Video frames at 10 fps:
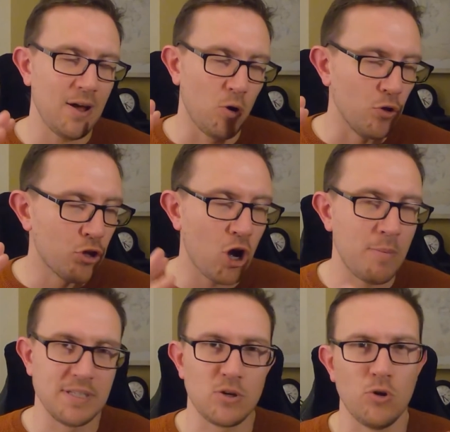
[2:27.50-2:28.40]
hear all the
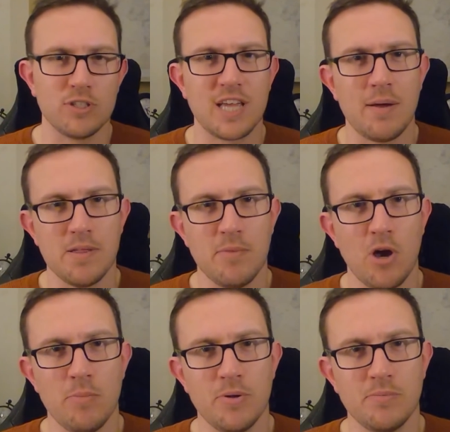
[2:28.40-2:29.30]
comments all the time at the
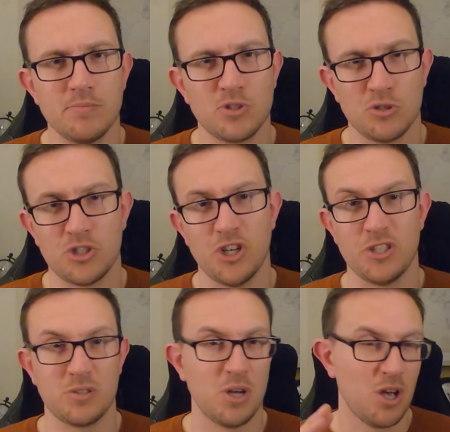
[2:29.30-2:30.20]
moment, such
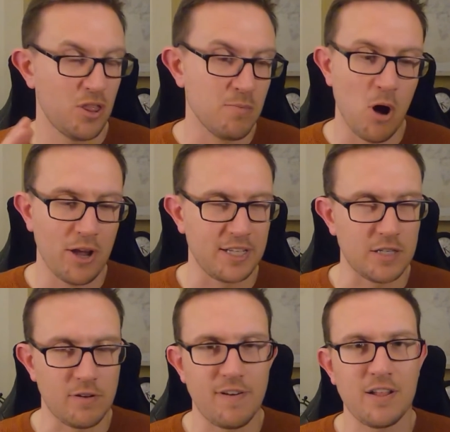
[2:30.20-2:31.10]
as the market
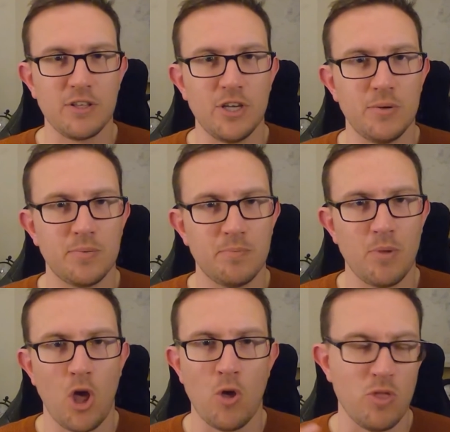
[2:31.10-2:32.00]
is overvalued
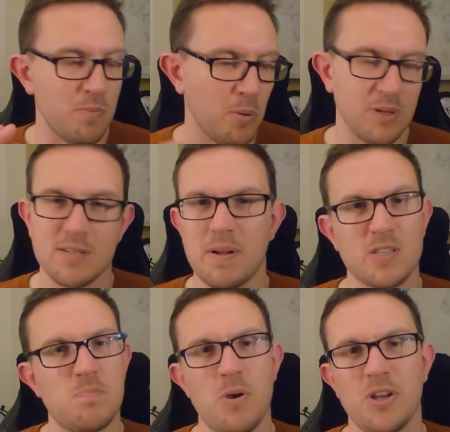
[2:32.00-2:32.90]
and the bubble is
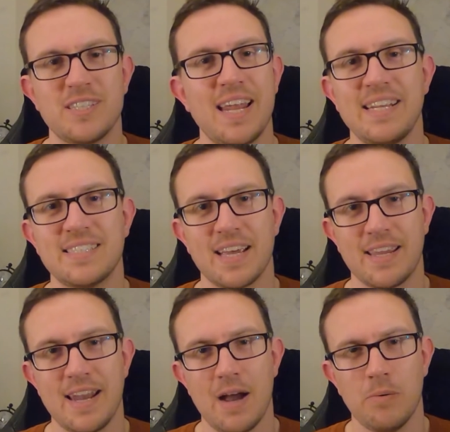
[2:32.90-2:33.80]
about to burst any
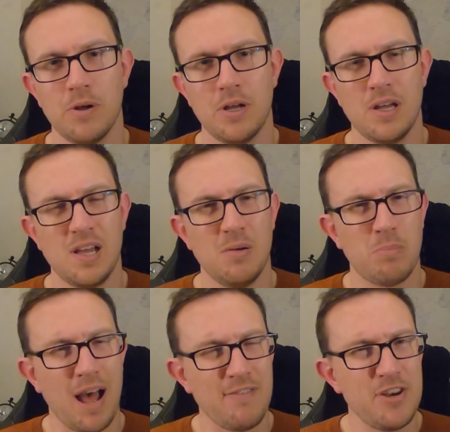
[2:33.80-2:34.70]
second now.
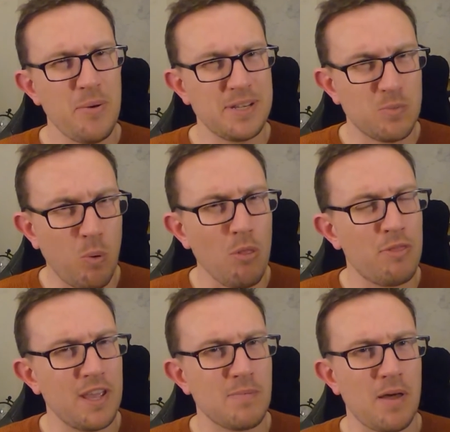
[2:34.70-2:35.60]
But have you noticed one
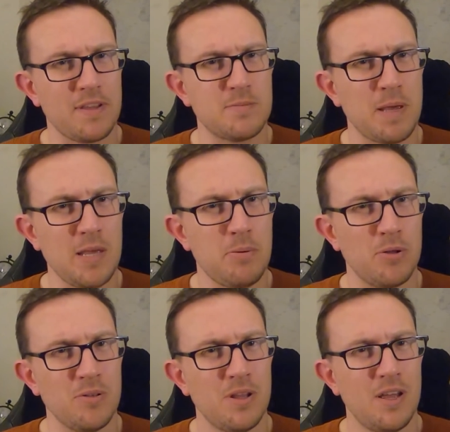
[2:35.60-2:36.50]
thing about these
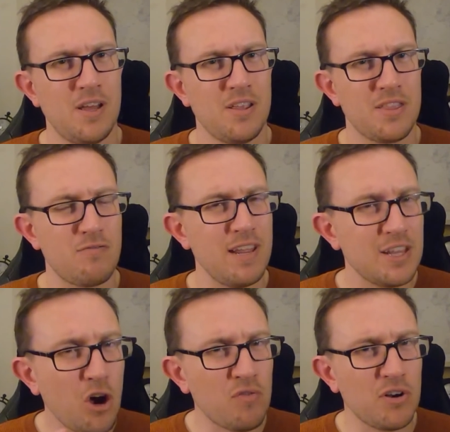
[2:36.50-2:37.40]
people? They're
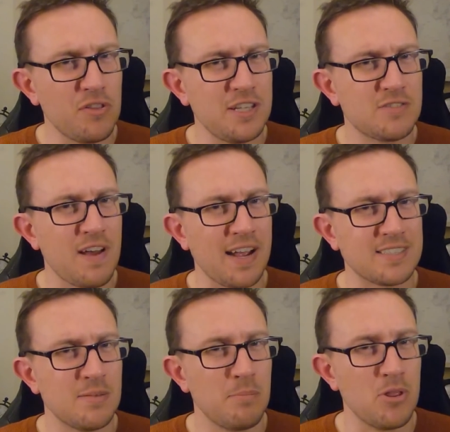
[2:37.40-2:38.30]
really confident on these
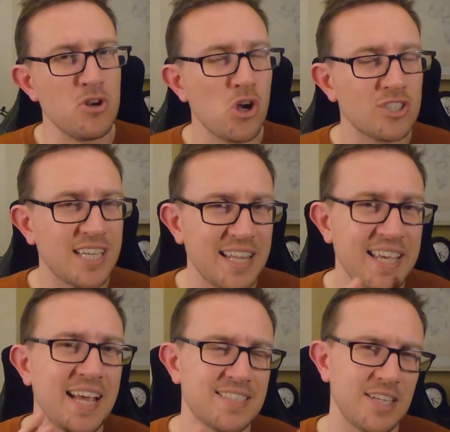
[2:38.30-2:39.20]
facts, but they're not
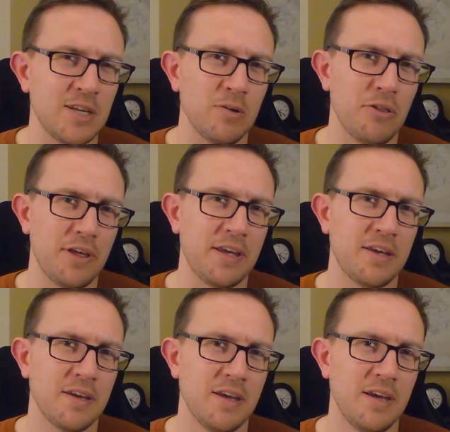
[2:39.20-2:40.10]
selling a single
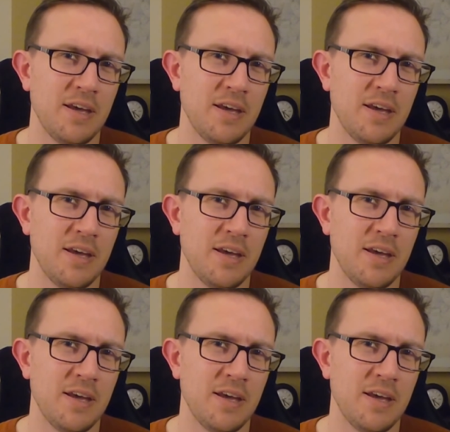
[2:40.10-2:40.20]
thing.